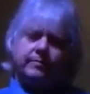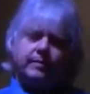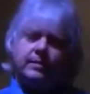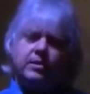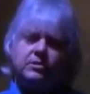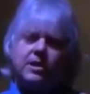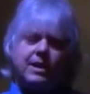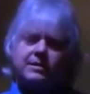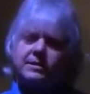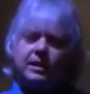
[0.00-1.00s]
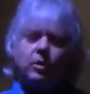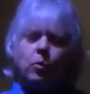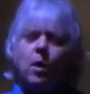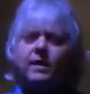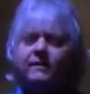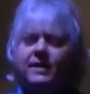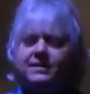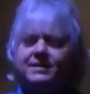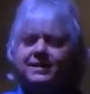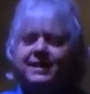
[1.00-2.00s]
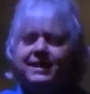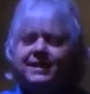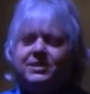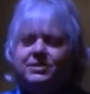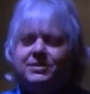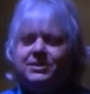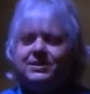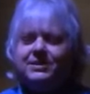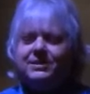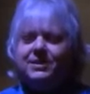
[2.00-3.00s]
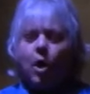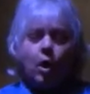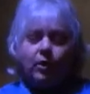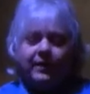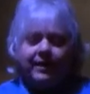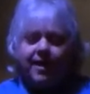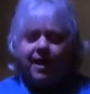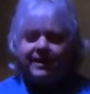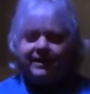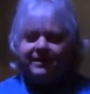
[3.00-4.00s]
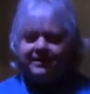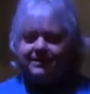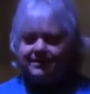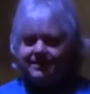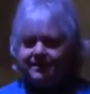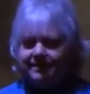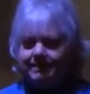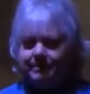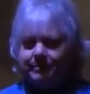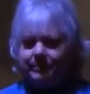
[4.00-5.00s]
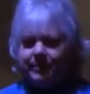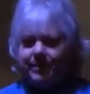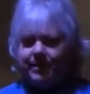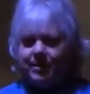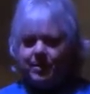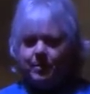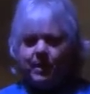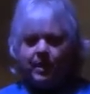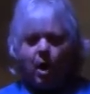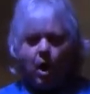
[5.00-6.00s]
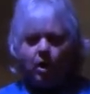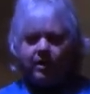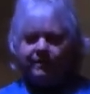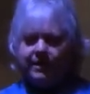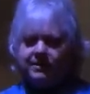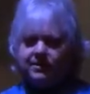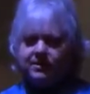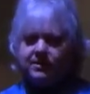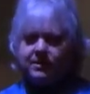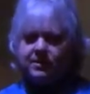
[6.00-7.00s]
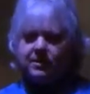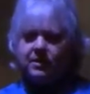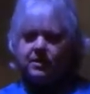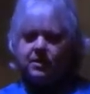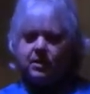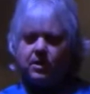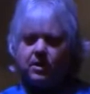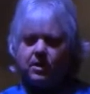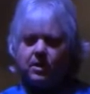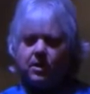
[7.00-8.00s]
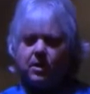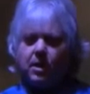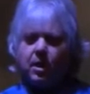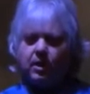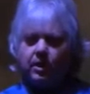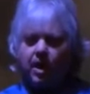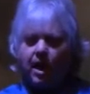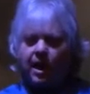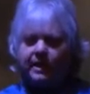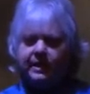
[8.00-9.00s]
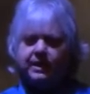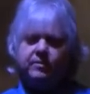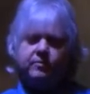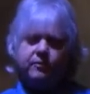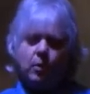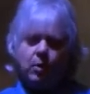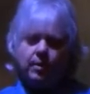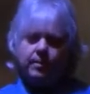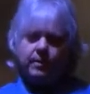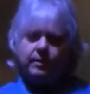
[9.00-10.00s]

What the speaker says: There's not a single one of us that is all that God is, but all of us are God in form,